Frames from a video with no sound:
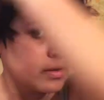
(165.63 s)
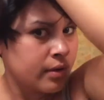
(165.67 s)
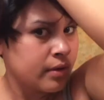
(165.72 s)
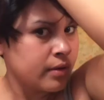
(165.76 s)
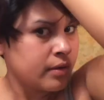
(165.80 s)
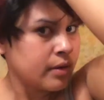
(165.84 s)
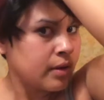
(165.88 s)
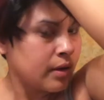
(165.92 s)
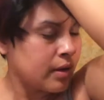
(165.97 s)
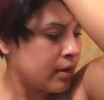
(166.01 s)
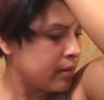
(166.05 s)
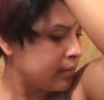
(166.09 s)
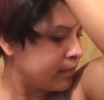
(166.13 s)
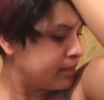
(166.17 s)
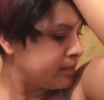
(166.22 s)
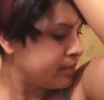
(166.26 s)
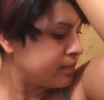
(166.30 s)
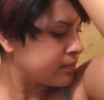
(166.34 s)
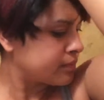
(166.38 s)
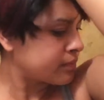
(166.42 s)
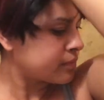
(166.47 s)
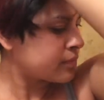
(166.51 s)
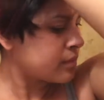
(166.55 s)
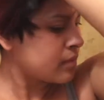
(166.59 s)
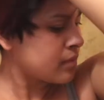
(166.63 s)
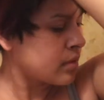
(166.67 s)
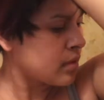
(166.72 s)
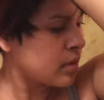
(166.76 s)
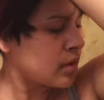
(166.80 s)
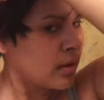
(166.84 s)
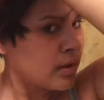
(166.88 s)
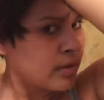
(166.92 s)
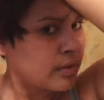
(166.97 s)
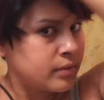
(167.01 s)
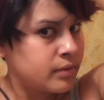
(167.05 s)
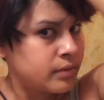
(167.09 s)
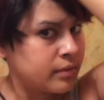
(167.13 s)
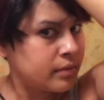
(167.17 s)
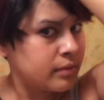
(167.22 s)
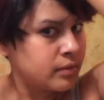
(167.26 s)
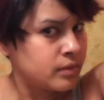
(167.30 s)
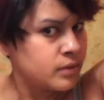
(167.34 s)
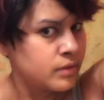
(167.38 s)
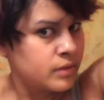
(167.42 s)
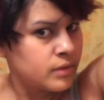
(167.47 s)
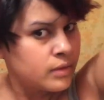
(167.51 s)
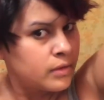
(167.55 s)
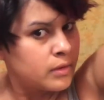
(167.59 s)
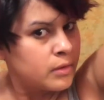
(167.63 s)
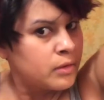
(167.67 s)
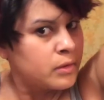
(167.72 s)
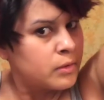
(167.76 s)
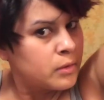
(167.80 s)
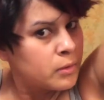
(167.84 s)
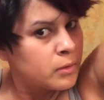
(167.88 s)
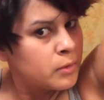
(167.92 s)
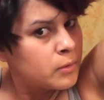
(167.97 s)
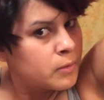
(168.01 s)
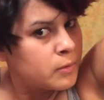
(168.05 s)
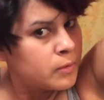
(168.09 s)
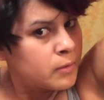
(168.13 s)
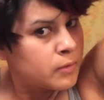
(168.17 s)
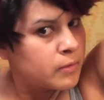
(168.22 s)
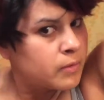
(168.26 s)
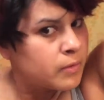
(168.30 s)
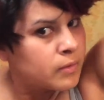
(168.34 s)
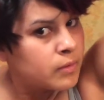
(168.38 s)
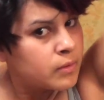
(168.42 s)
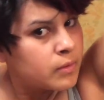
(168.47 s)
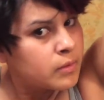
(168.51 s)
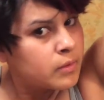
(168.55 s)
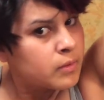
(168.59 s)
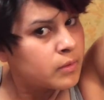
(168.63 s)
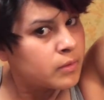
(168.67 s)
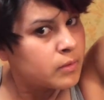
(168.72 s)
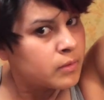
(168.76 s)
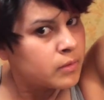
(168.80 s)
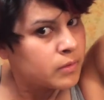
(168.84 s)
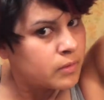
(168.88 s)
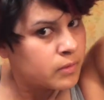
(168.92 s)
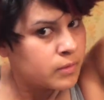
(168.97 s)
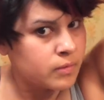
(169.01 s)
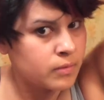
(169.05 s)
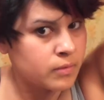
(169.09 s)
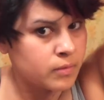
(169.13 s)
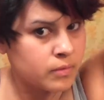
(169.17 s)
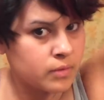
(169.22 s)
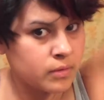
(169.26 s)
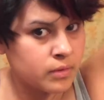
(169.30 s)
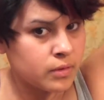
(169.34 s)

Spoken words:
(silence)